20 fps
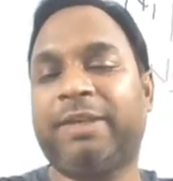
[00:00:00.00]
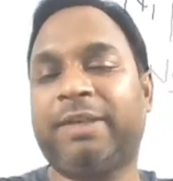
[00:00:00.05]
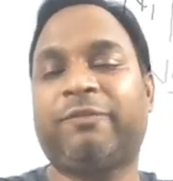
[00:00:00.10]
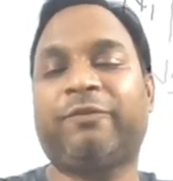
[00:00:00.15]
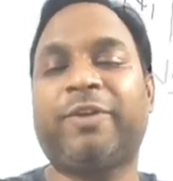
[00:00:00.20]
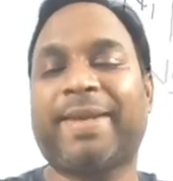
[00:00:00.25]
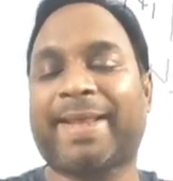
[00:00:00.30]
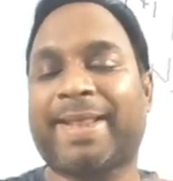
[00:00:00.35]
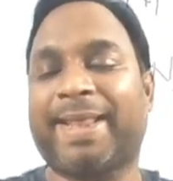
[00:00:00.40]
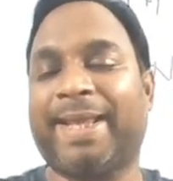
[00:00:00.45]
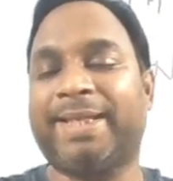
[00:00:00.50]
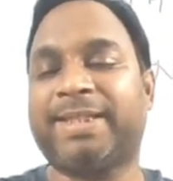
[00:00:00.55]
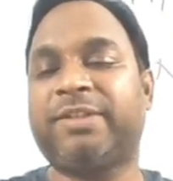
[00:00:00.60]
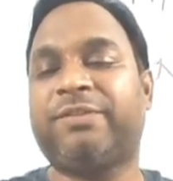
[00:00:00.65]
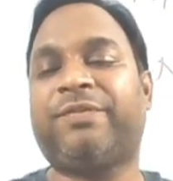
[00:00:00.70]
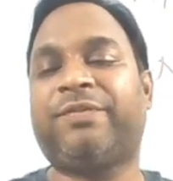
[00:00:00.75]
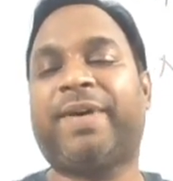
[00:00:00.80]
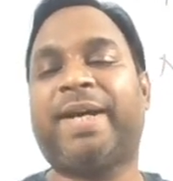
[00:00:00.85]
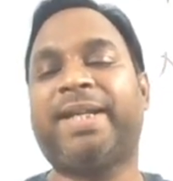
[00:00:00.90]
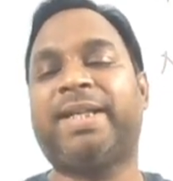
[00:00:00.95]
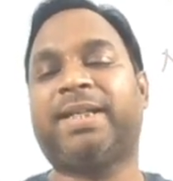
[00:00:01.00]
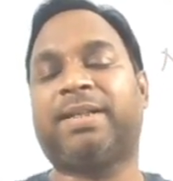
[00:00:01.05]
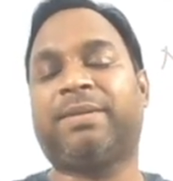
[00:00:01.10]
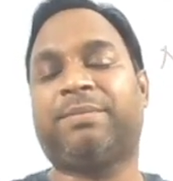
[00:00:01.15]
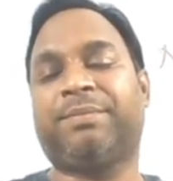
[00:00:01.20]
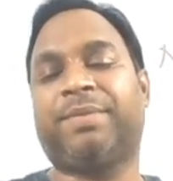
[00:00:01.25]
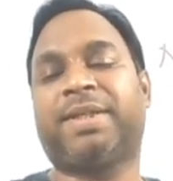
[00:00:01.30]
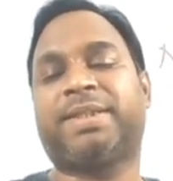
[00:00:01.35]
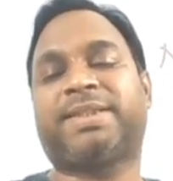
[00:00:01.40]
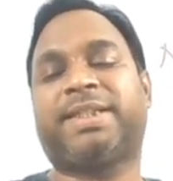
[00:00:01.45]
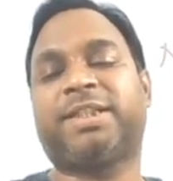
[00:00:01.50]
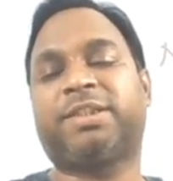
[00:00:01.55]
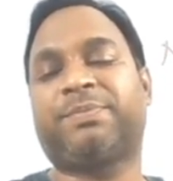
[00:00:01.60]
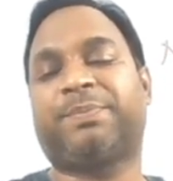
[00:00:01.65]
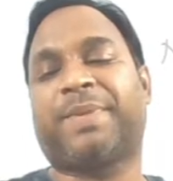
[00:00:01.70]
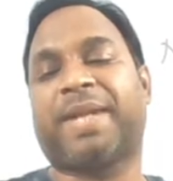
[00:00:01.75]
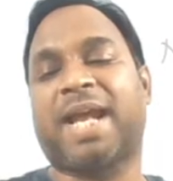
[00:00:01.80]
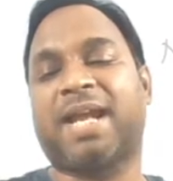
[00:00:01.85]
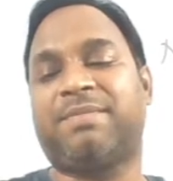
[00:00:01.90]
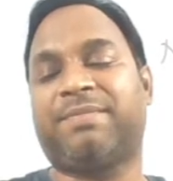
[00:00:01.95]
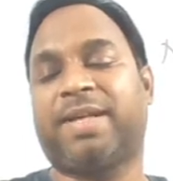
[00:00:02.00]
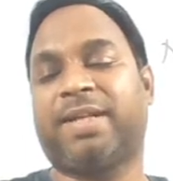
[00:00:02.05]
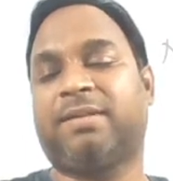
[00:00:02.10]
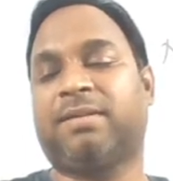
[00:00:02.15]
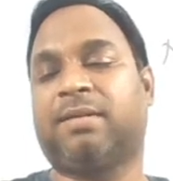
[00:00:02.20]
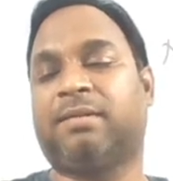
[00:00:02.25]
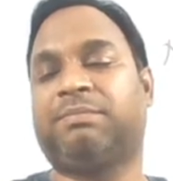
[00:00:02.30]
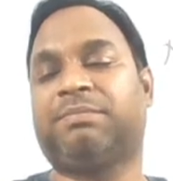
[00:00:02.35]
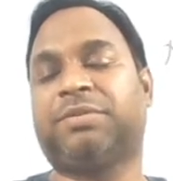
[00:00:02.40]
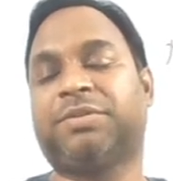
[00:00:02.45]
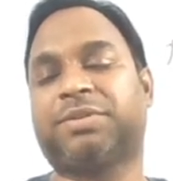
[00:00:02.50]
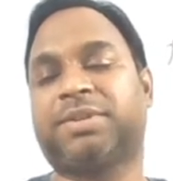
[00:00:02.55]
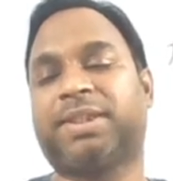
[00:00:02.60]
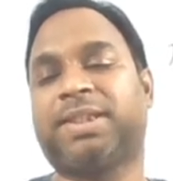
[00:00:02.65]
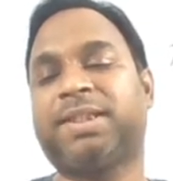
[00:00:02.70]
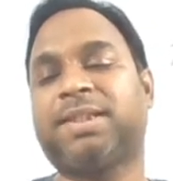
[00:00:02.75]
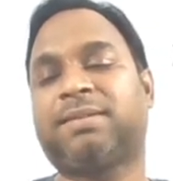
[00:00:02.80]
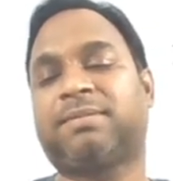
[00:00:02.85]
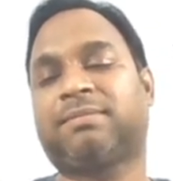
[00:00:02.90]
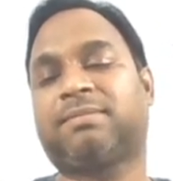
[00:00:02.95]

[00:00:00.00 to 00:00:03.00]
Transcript: if we classify the numbers as prime and composite?